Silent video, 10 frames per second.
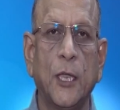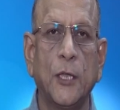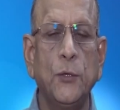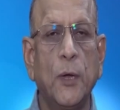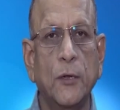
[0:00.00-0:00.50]

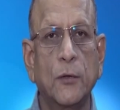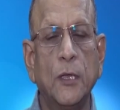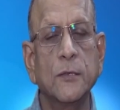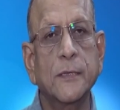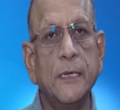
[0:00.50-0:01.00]
You are
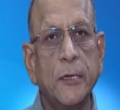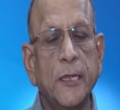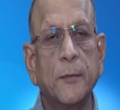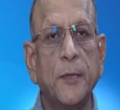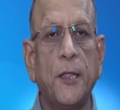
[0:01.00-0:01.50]
constantly
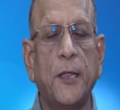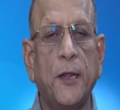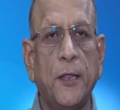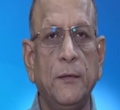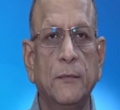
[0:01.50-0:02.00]

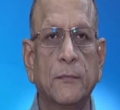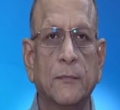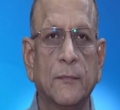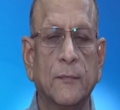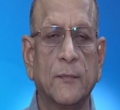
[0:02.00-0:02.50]
communicating,
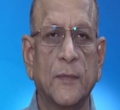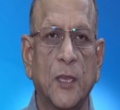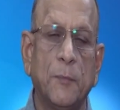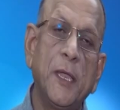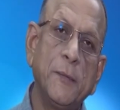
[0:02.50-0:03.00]

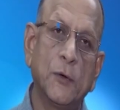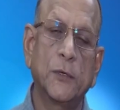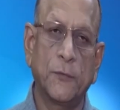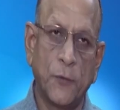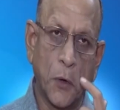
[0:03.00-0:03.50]
maybe over
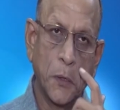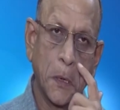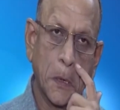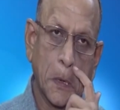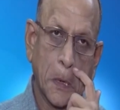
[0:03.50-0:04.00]
the
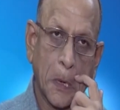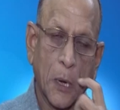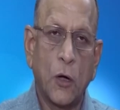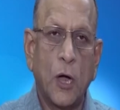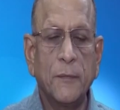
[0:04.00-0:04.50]
phone
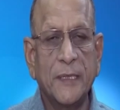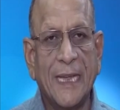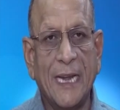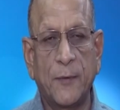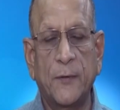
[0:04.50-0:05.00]
or with the
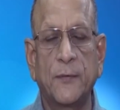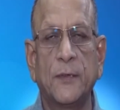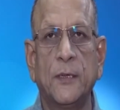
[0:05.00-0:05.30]
help of